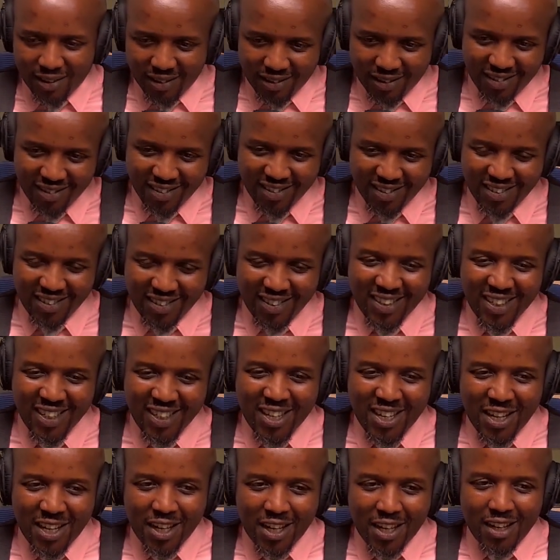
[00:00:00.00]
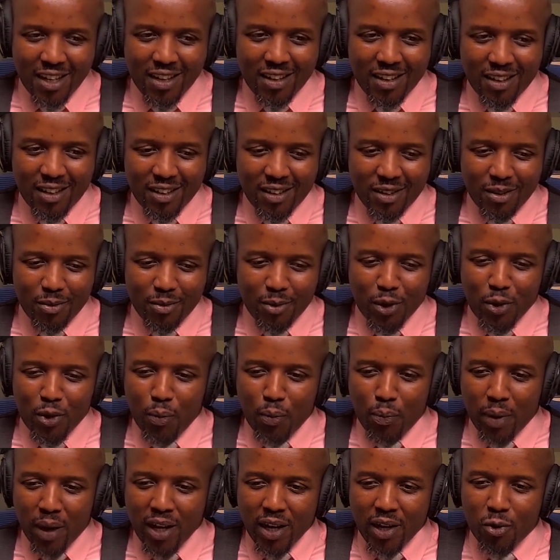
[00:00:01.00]
When you
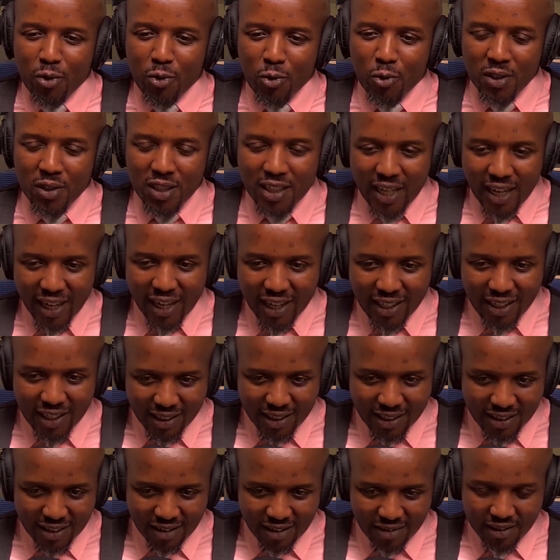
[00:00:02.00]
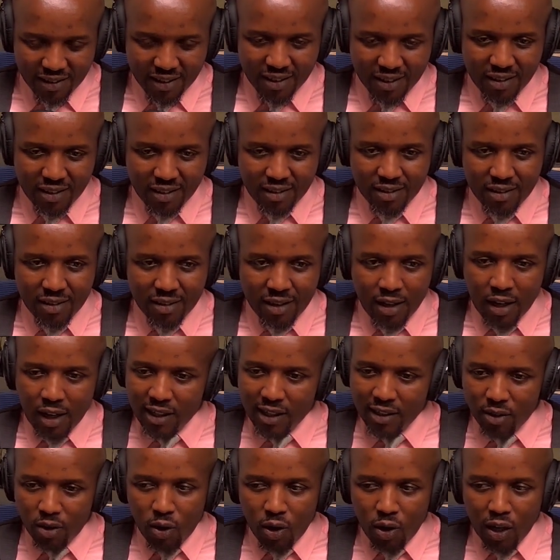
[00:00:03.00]
buy goods and services,
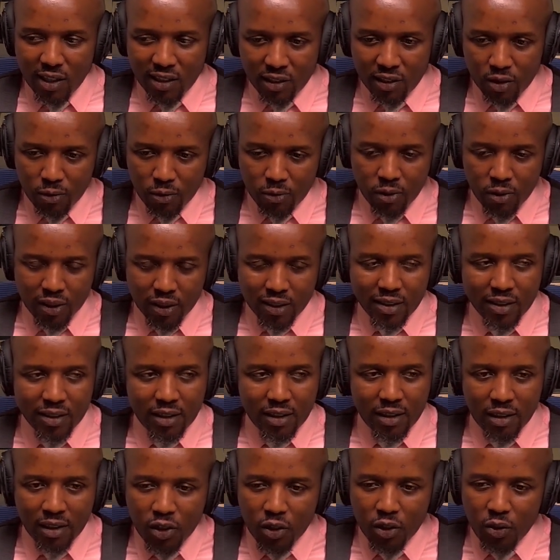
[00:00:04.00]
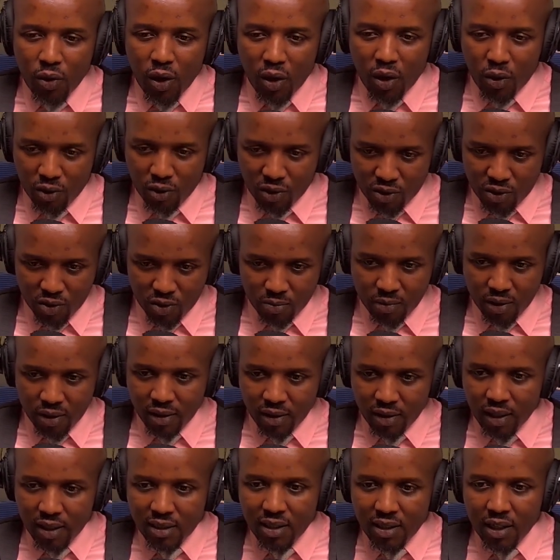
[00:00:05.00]
as long as they're not for resale, you are a consumer.
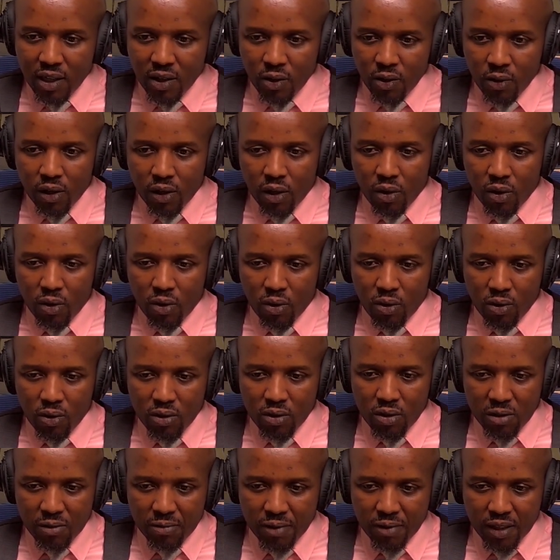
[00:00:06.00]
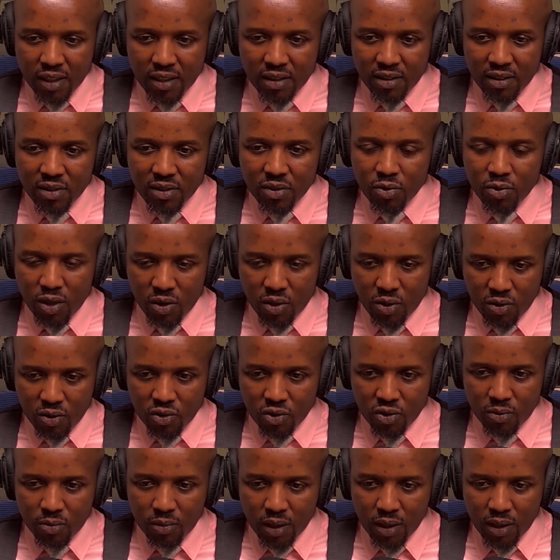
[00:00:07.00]
That's how the law defines who a
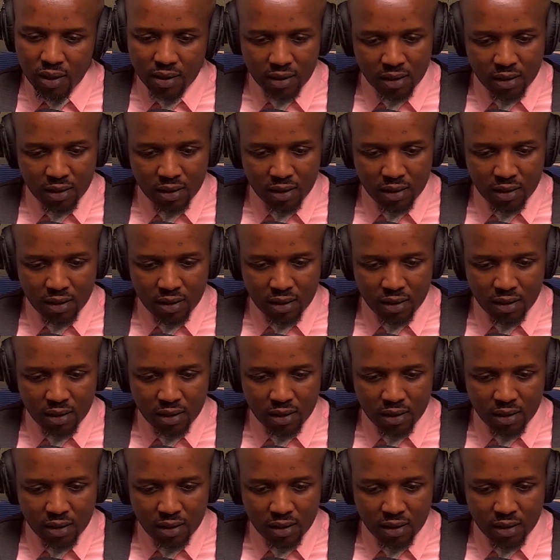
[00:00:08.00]
consumer is.